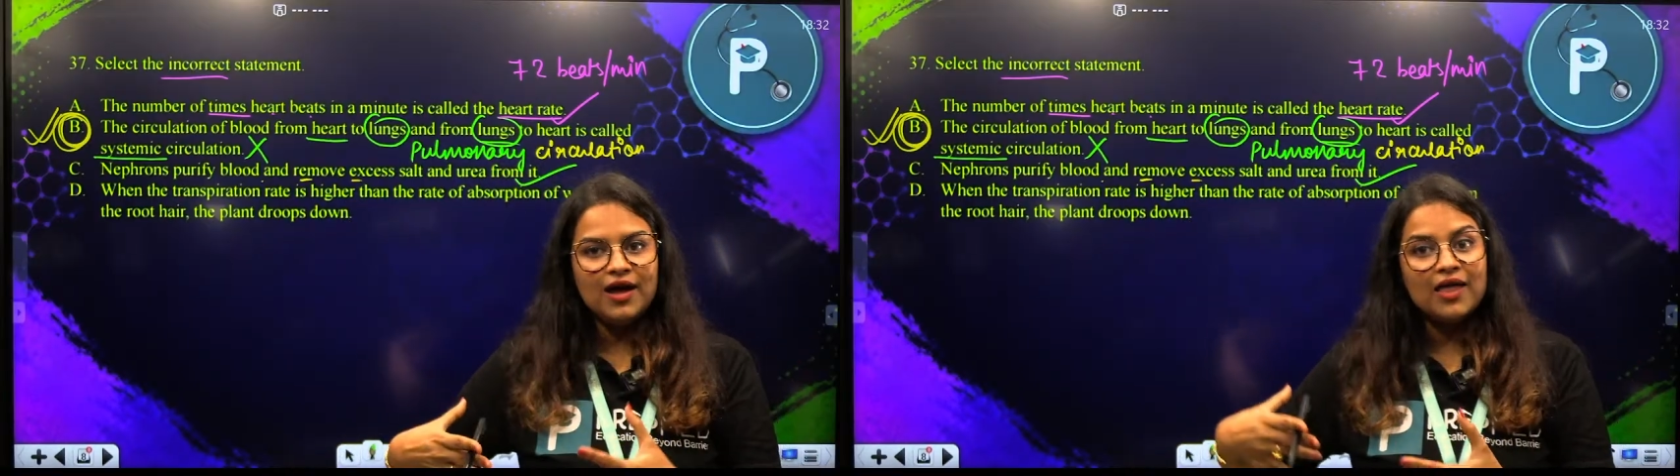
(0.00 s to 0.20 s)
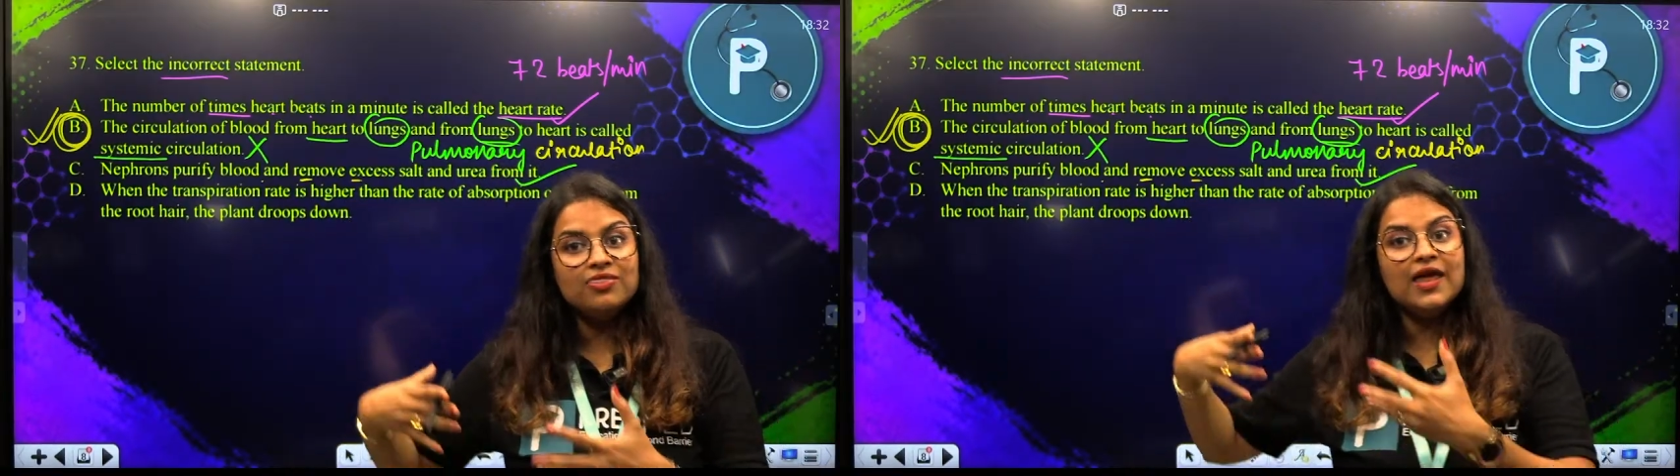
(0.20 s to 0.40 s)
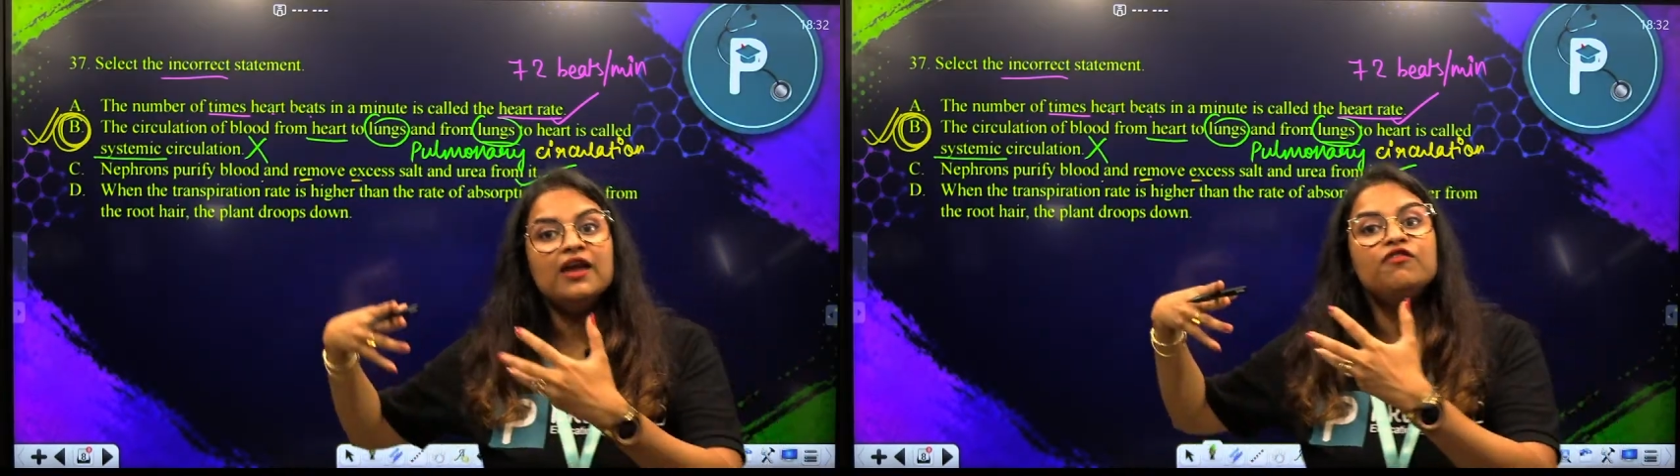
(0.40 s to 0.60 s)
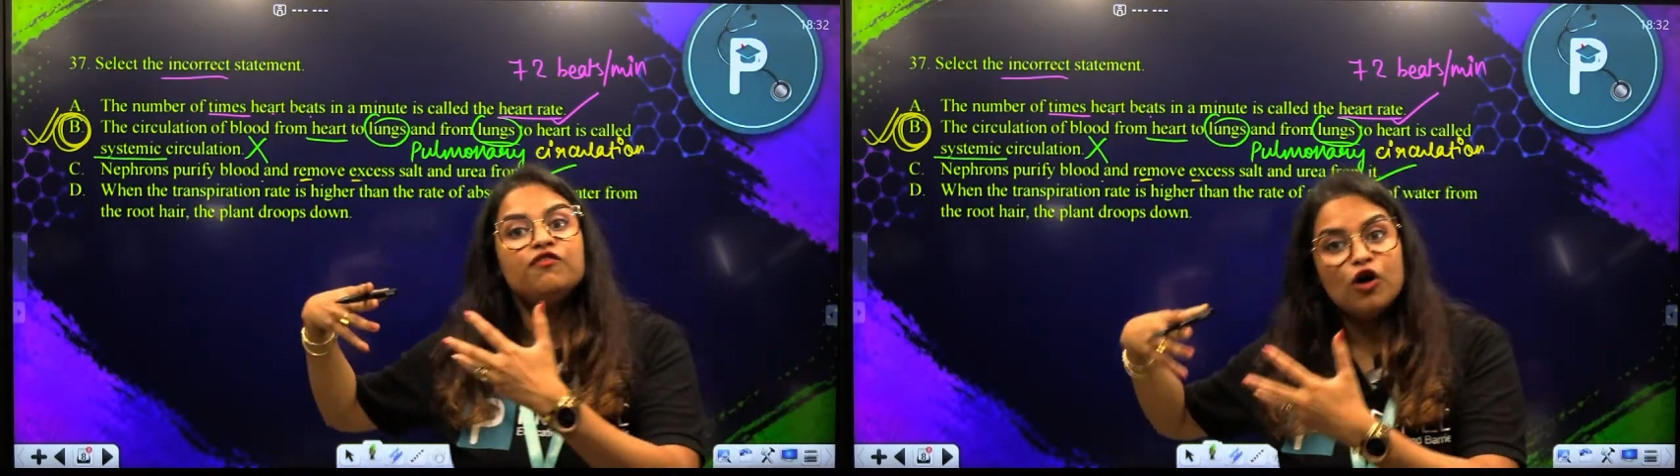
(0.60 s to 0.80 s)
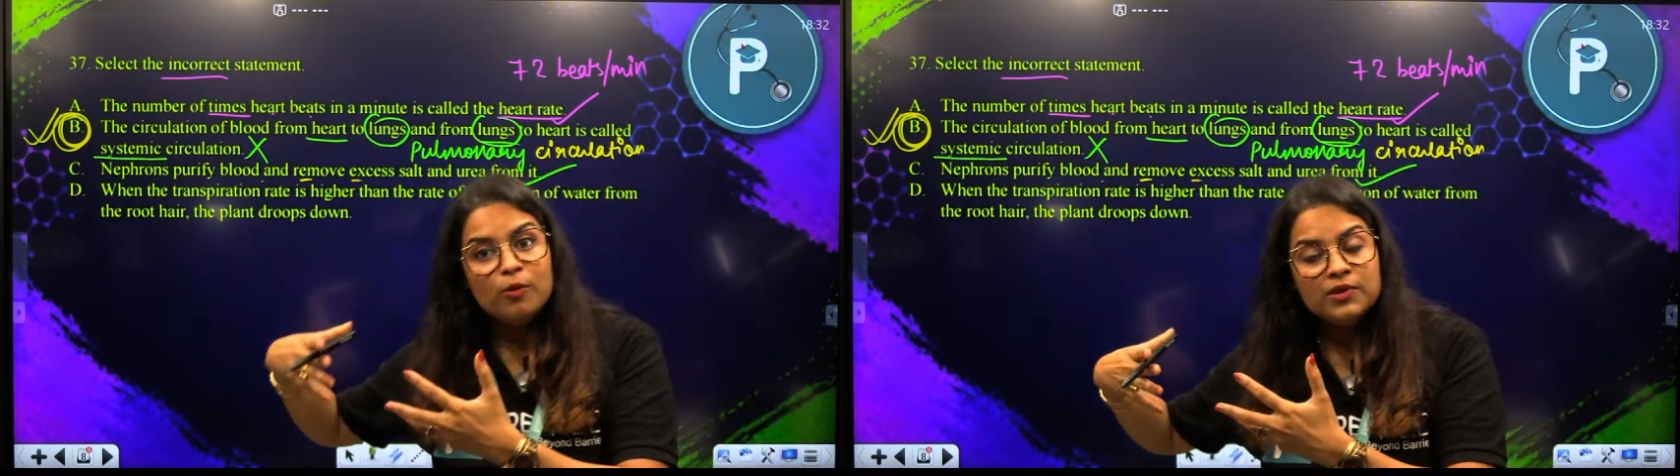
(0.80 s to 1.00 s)
and then
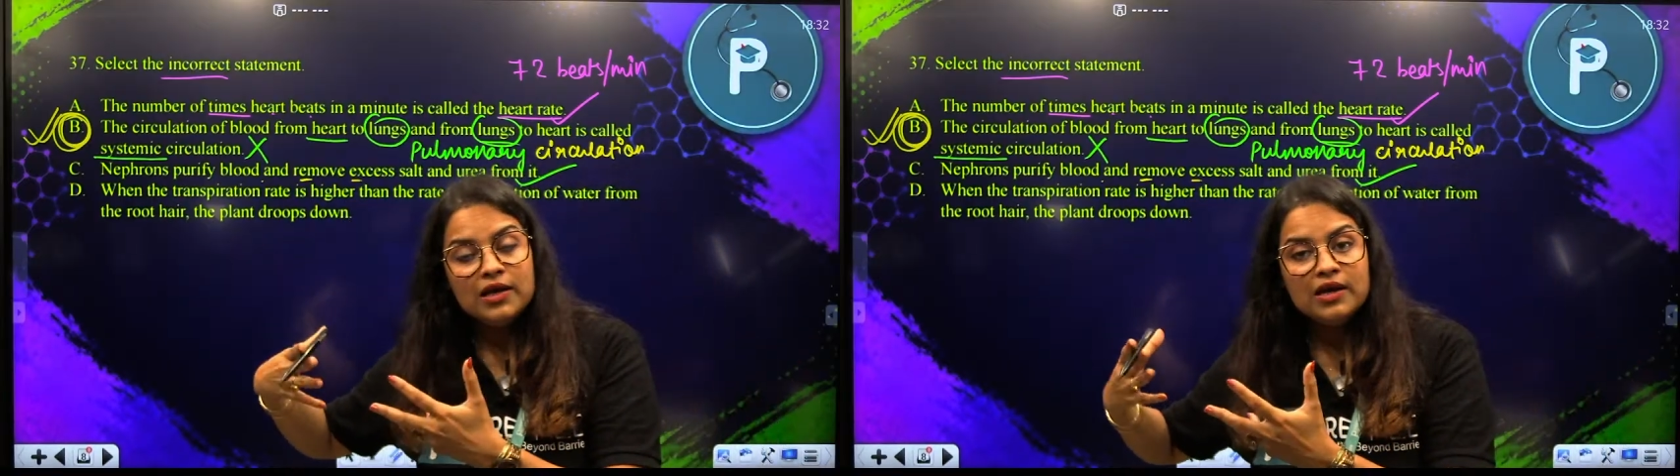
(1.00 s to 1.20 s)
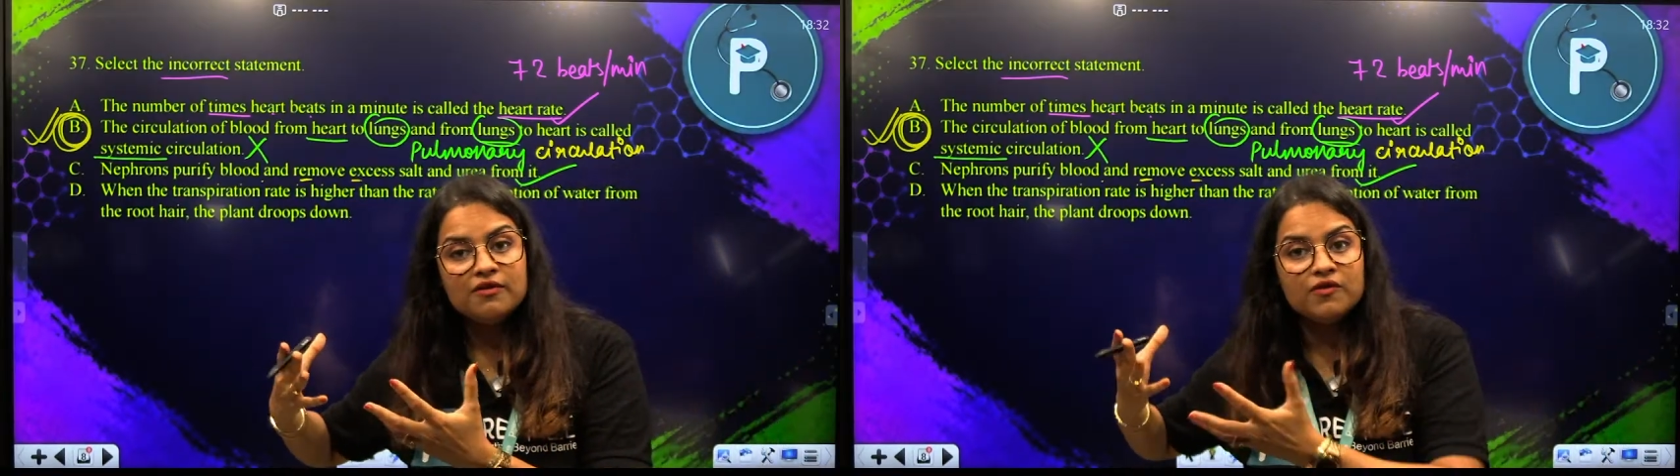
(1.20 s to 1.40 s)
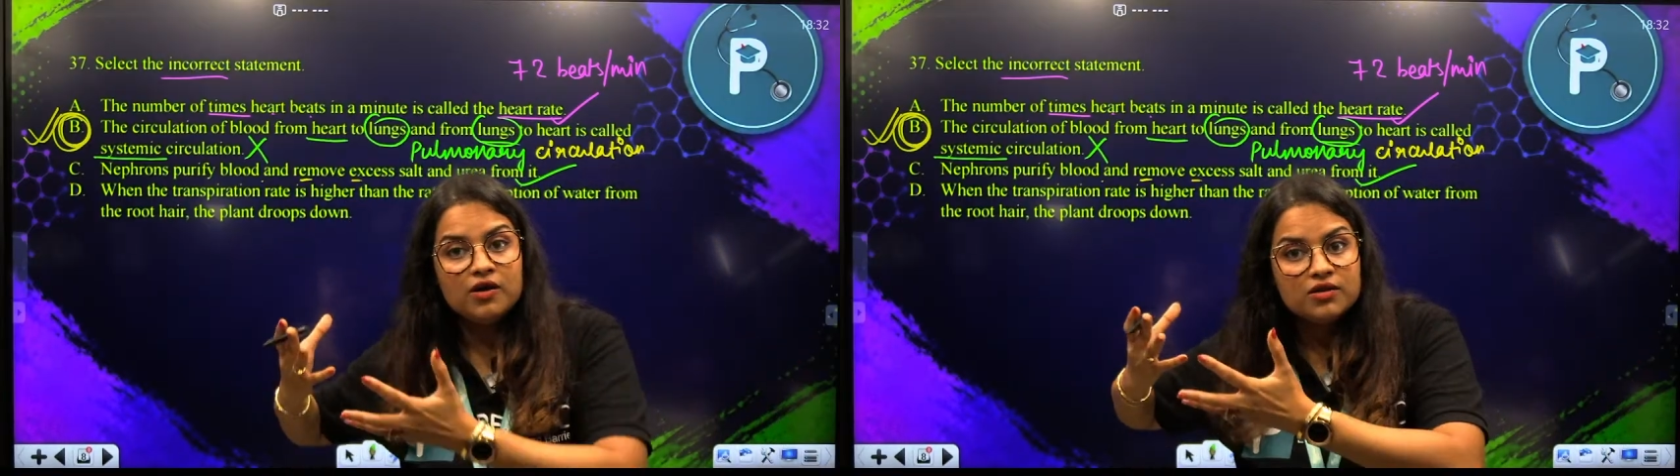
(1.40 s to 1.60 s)
from the liver,